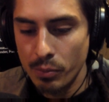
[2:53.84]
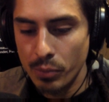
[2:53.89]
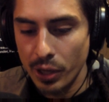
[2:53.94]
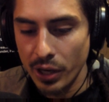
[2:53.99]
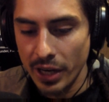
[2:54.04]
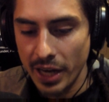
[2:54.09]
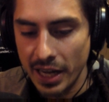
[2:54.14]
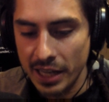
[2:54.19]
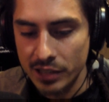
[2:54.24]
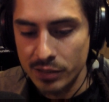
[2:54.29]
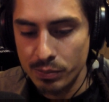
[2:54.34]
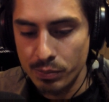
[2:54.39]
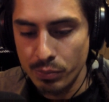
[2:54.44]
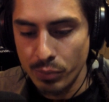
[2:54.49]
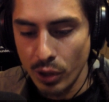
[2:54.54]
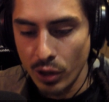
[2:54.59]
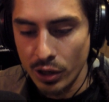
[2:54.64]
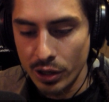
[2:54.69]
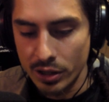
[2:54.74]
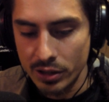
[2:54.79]
But as
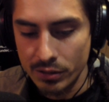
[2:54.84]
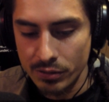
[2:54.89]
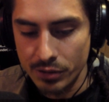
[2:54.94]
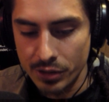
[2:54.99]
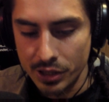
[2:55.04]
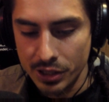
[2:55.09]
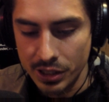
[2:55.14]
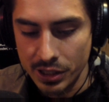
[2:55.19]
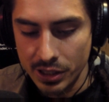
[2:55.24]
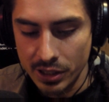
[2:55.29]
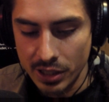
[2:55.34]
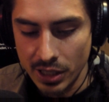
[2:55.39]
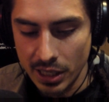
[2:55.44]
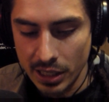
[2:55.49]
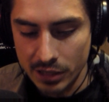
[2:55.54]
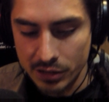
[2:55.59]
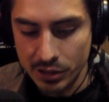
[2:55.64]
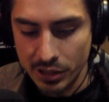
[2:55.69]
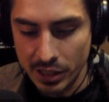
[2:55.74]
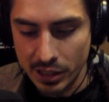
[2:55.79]
part of the
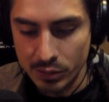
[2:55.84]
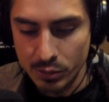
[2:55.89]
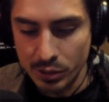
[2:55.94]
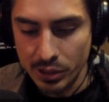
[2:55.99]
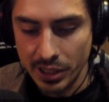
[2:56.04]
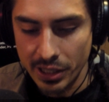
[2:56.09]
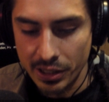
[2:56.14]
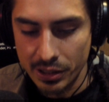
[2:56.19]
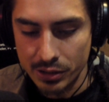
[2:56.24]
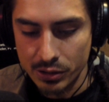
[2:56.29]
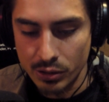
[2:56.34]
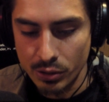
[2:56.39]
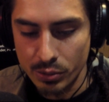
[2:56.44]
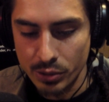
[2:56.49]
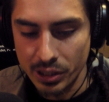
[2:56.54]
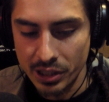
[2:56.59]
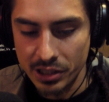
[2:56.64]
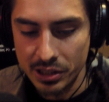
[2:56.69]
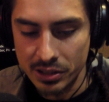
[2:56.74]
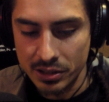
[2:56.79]
contracts with Harris
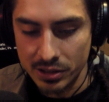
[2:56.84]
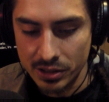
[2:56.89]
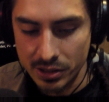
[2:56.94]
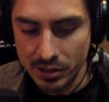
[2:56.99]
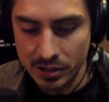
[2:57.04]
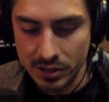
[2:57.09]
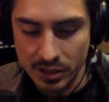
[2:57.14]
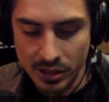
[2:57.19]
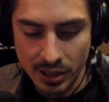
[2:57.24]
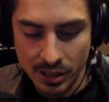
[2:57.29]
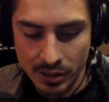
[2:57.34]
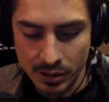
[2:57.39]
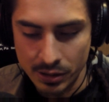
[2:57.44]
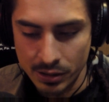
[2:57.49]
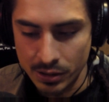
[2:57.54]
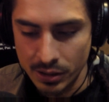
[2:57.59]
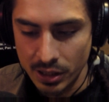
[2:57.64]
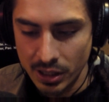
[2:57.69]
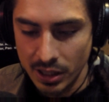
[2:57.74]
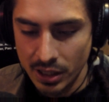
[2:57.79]
Corporations, this is the
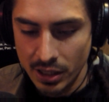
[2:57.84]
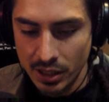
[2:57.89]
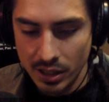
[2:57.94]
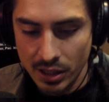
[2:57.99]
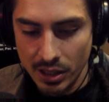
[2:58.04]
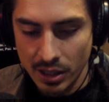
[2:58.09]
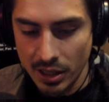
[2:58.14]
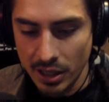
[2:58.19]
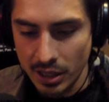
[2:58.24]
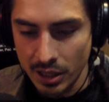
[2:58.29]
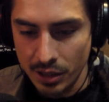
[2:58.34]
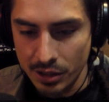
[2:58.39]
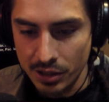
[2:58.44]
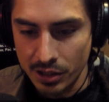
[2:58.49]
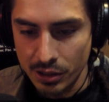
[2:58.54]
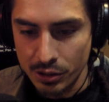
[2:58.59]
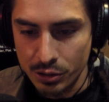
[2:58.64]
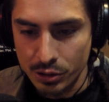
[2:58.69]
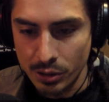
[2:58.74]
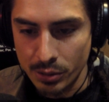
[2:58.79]
other
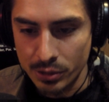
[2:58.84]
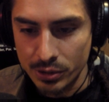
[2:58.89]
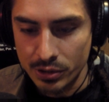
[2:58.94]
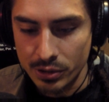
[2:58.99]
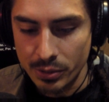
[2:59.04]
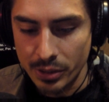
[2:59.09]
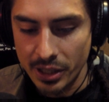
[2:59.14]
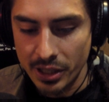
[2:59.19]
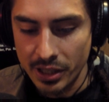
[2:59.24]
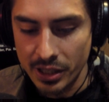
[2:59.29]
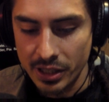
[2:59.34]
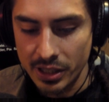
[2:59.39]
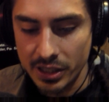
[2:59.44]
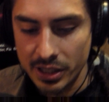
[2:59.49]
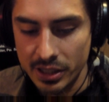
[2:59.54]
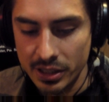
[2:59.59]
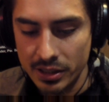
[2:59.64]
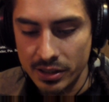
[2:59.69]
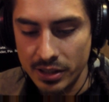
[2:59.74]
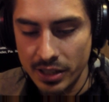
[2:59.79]
troublesome area,
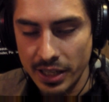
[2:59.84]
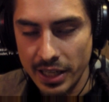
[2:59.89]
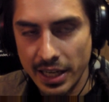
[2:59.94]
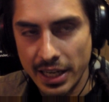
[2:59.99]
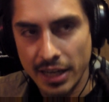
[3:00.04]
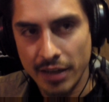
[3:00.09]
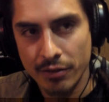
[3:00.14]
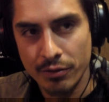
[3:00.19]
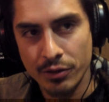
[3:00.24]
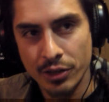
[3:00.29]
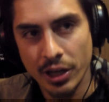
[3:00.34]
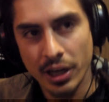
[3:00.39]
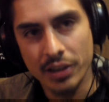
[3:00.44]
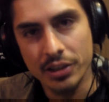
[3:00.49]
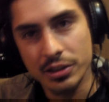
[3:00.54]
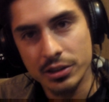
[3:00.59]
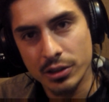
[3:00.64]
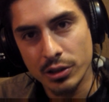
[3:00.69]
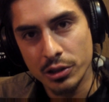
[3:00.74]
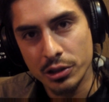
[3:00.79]
is they have
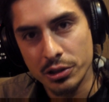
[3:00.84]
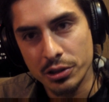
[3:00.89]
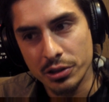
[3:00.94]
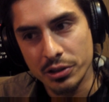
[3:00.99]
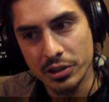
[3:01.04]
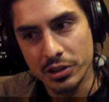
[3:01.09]
non-disclosure